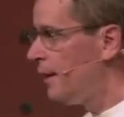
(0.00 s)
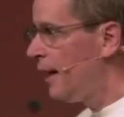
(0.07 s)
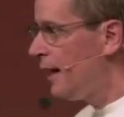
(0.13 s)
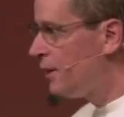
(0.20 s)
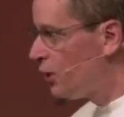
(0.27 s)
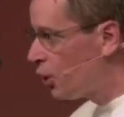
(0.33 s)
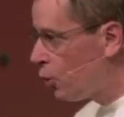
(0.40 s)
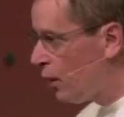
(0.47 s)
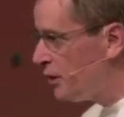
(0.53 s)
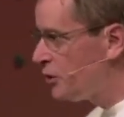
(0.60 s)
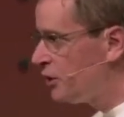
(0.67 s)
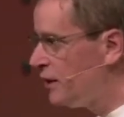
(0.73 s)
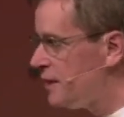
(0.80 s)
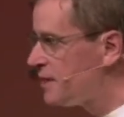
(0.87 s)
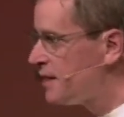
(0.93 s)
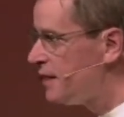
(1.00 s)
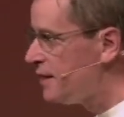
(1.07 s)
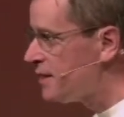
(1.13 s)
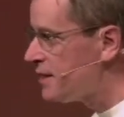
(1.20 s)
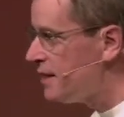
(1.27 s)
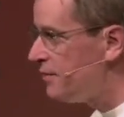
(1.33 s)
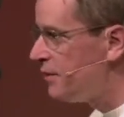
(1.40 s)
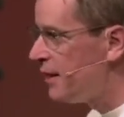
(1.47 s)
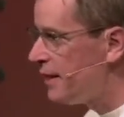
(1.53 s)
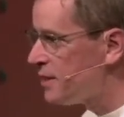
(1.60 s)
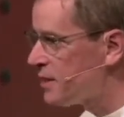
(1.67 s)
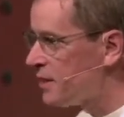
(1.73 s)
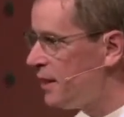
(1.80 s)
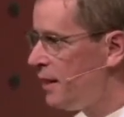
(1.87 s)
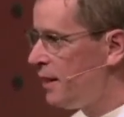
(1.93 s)
And the question is this even
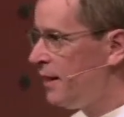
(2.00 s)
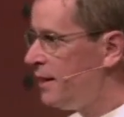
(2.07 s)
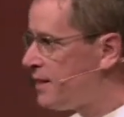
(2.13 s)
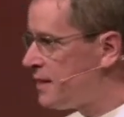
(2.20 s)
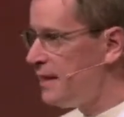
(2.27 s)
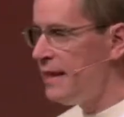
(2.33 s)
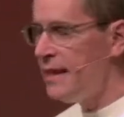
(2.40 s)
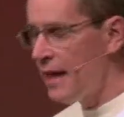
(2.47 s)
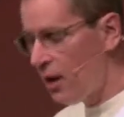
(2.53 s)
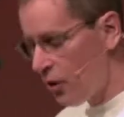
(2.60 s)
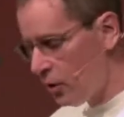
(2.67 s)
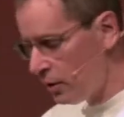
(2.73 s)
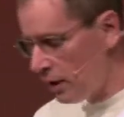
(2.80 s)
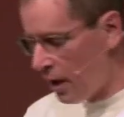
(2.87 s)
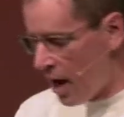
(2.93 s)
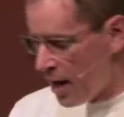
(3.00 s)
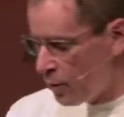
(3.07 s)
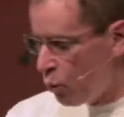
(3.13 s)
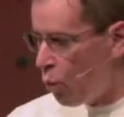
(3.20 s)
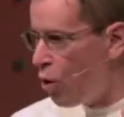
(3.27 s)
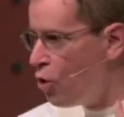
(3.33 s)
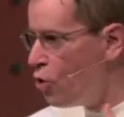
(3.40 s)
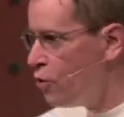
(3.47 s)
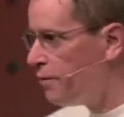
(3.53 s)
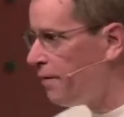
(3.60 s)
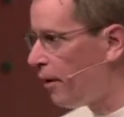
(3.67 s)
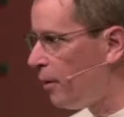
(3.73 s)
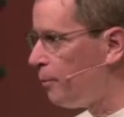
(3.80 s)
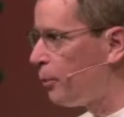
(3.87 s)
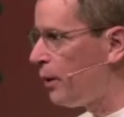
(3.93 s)
as it's neat how God wove
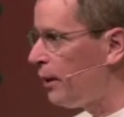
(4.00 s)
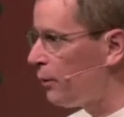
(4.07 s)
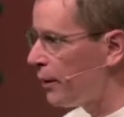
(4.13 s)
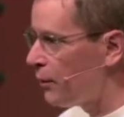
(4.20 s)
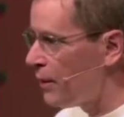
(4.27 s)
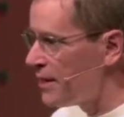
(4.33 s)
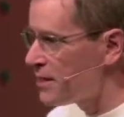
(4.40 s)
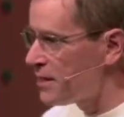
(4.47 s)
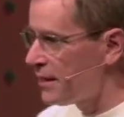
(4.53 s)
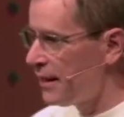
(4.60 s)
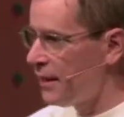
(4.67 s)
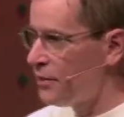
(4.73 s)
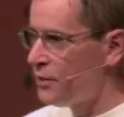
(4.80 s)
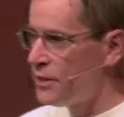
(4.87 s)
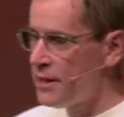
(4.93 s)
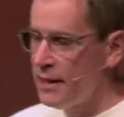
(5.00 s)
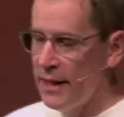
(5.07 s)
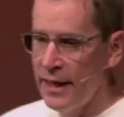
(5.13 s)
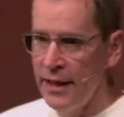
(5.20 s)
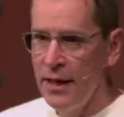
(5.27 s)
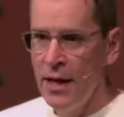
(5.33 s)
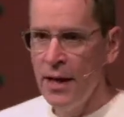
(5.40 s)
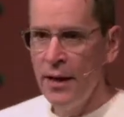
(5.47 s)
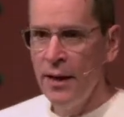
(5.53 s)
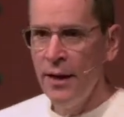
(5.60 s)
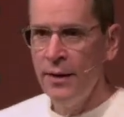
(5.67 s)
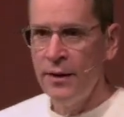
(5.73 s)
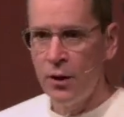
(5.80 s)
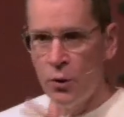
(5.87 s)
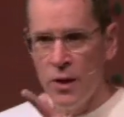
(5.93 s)
our prayer requests together today,
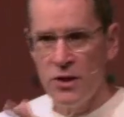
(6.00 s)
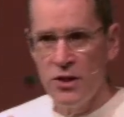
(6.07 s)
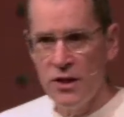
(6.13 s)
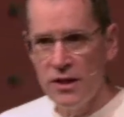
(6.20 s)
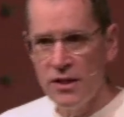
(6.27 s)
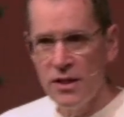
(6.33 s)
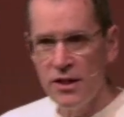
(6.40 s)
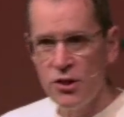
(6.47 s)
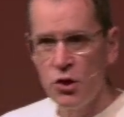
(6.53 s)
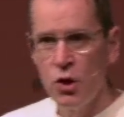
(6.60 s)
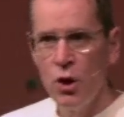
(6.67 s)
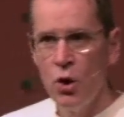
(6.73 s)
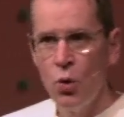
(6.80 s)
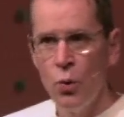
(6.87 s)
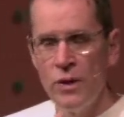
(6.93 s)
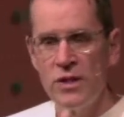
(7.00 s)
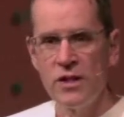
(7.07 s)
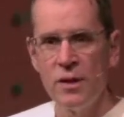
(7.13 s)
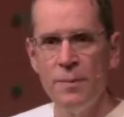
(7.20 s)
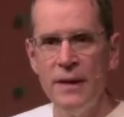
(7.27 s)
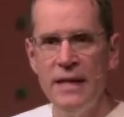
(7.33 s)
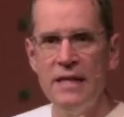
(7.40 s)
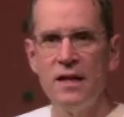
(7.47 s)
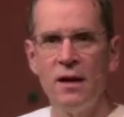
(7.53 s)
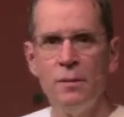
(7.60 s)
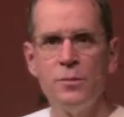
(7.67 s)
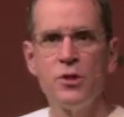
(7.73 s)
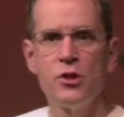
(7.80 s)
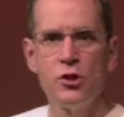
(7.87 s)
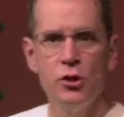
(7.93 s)
the question is this when somebody
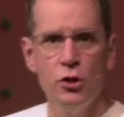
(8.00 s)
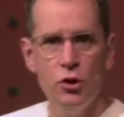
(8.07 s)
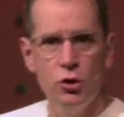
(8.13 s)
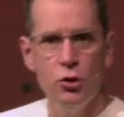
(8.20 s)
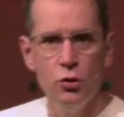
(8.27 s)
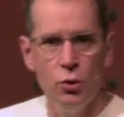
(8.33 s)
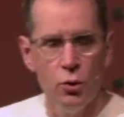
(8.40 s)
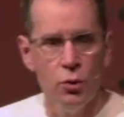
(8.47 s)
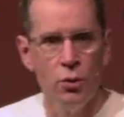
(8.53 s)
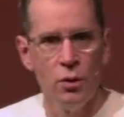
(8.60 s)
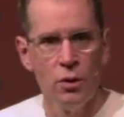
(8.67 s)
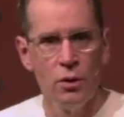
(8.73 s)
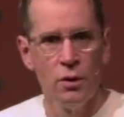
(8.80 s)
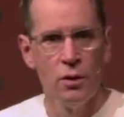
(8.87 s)
comes to you